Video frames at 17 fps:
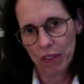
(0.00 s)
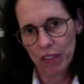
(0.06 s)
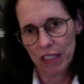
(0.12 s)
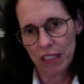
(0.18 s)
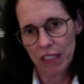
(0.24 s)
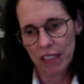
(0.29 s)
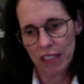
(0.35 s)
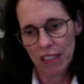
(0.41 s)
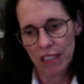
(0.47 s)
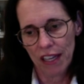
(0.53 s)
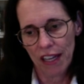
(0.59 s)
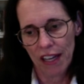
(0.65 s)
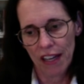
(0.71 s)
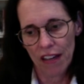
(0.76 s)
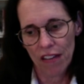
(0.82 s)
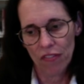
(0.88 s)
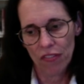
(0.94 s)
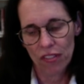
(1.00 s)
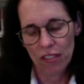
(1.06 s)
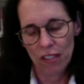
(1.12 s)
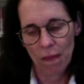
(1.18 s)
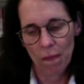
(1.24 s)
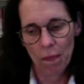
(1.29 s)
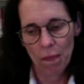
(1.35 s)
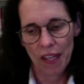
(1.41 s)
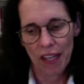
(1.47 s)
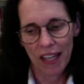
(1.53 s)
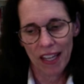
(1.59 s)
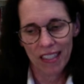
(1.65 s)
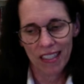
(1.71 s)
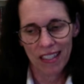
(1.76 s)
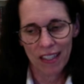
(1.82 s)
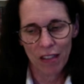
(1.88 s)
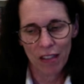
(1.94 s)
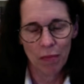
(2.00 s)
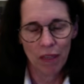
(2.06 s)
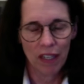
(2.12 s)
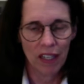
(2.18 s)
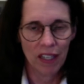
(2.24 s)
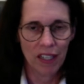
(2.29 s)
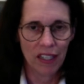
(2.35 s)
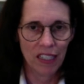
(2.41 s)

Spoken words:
need to have some antiemetic.